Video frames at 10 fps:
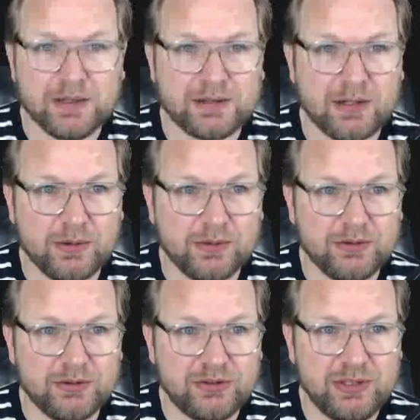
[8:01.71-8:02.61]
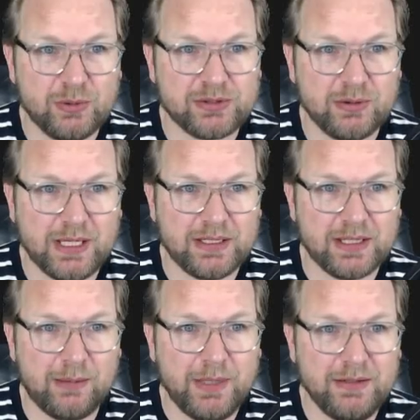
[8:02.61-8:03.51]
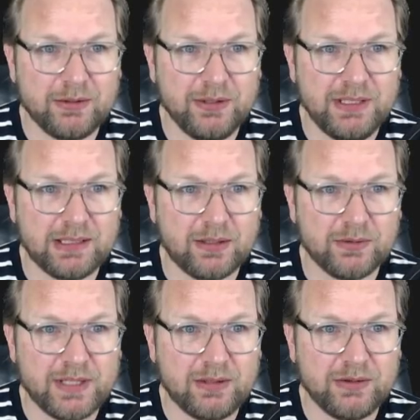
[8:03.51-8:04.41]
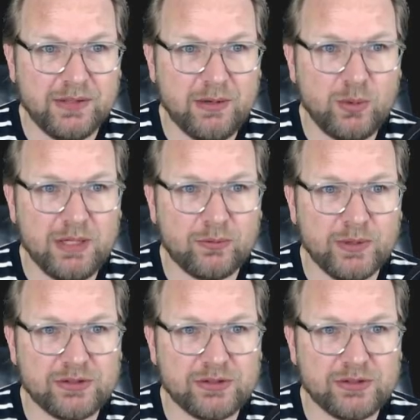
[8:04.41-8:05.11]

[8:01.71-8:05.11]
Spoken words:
So she was okay. I made her yellow. Now then we have